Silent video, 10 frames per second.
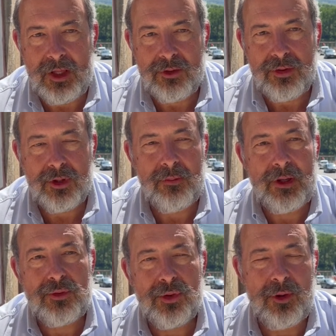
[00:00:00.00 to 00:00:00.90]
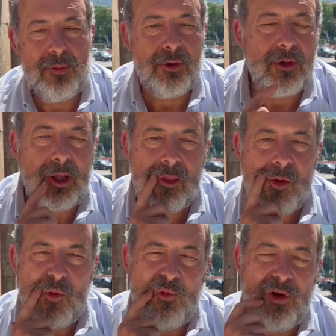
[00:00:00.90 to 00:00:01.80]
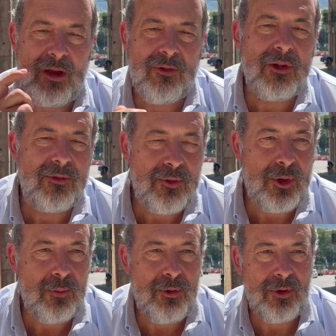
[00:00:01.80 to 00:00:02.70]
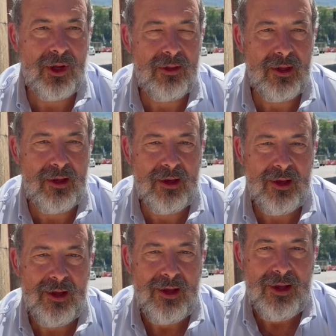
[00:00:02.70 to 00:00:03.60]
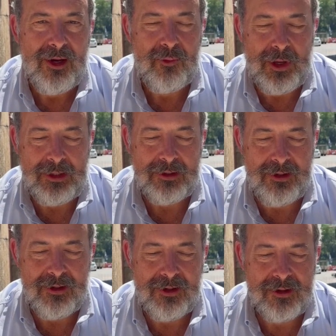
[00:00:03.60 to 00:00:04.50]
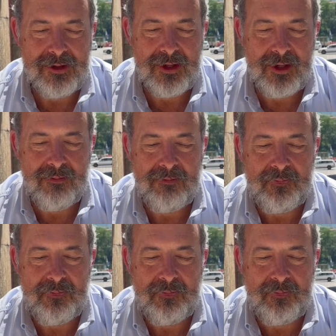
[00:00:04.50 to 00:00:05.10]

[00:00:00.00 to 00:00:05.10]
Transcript: talking about Tawny port and the revival of Tawny port, I think in reality there is a